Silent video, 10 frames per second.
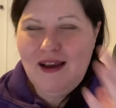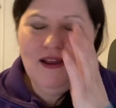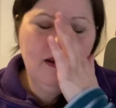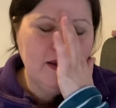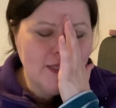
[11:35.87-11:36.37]

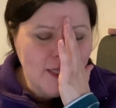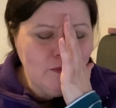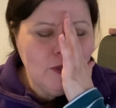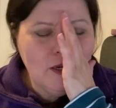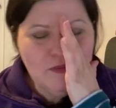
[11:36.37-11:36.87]
I, like
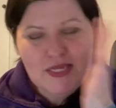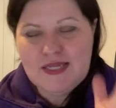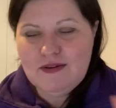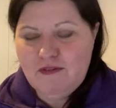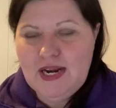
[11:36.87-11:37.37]
sometimes
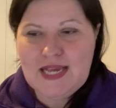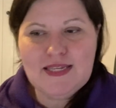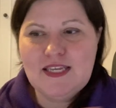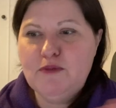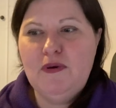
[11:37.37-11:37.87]
it's a
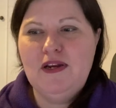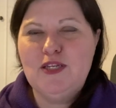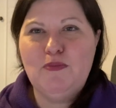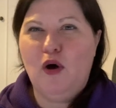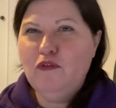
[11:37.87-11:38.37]
relaxing
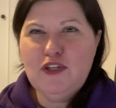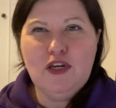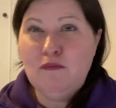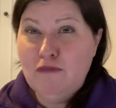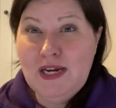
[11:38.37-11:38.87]
experience, but
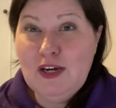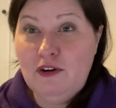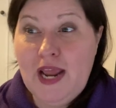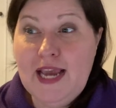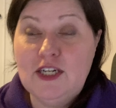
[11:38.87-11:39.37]
often I'm really
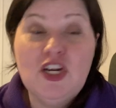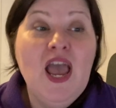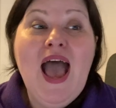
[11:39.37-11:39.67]
on edge.